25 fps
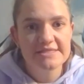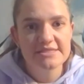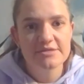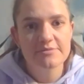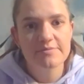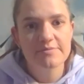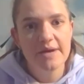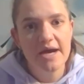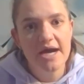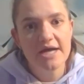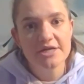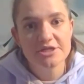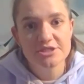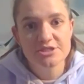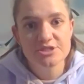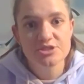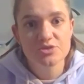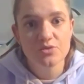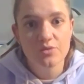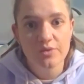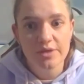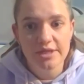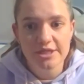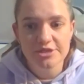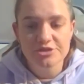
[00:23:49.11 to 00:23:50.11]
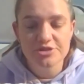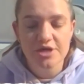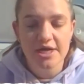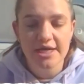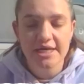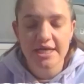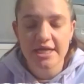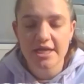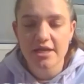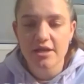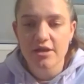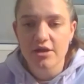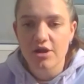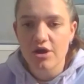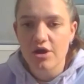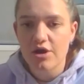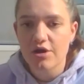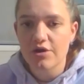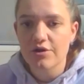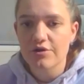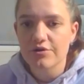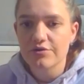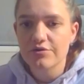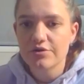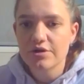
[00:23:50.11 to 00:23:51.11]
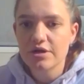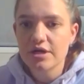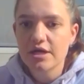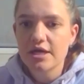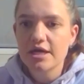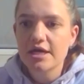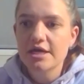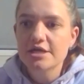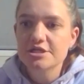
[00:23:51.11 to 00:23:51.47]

So bar just toilet training alone,